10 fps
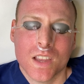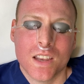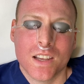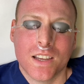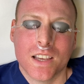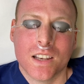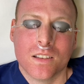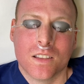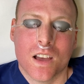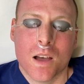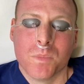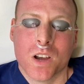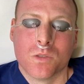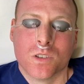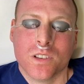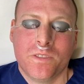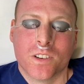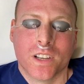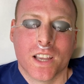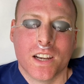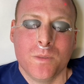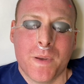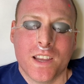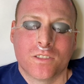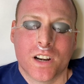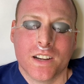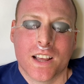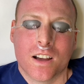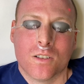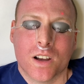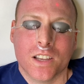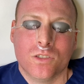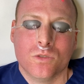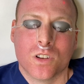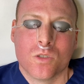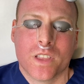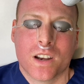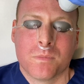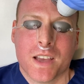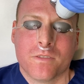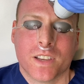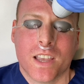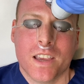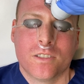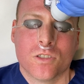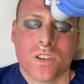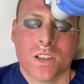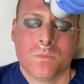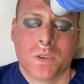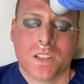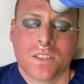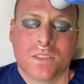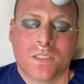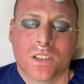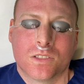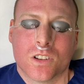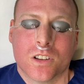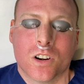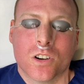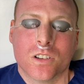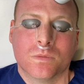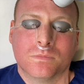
And again, I'm not really feeling any pain right now. I do know that I'm having Halo done, but it does not hurt.